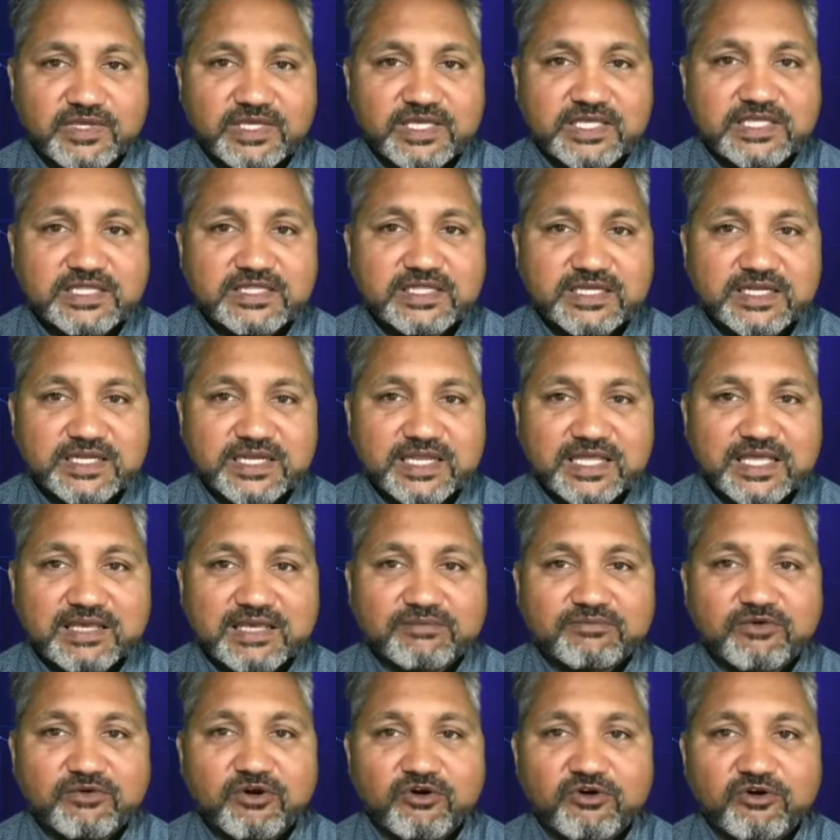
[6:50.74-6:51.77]
in the
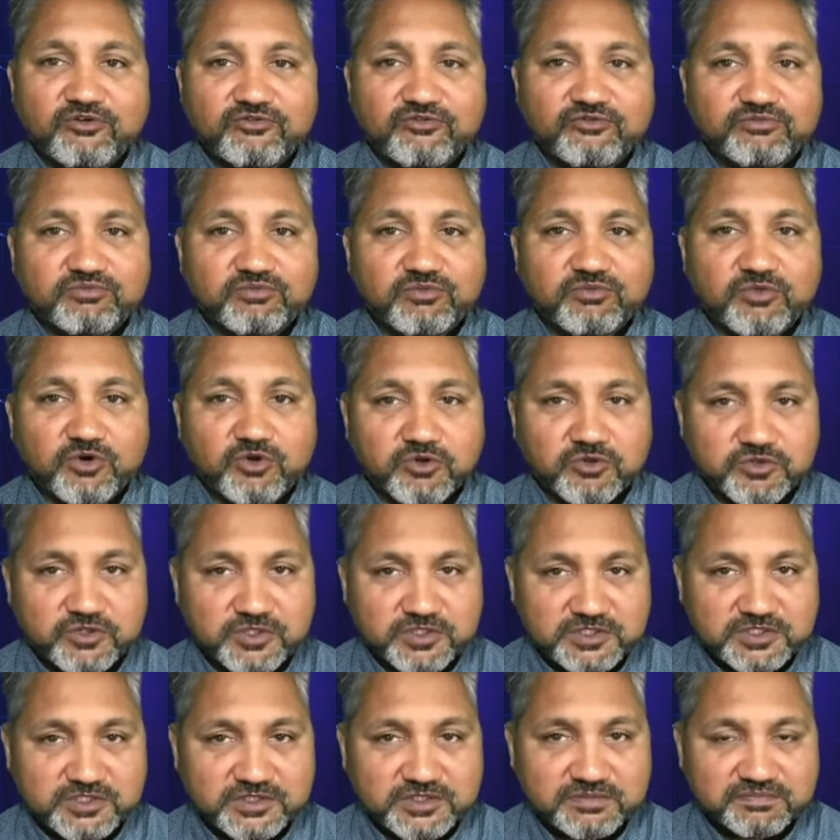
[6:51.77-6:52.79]
name of
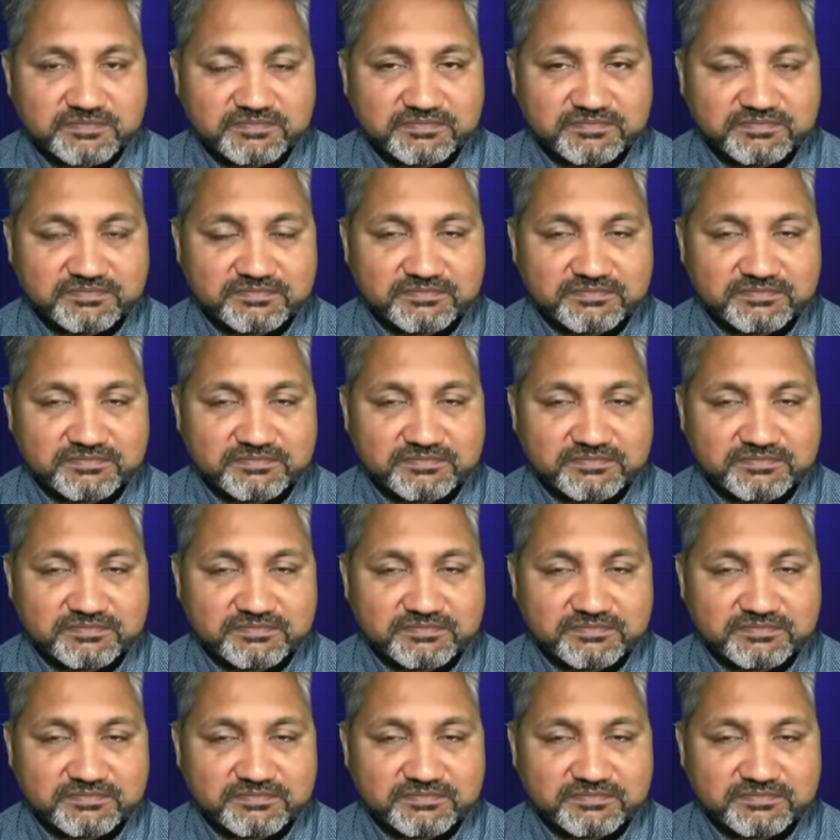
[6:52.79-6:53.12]
monotheism.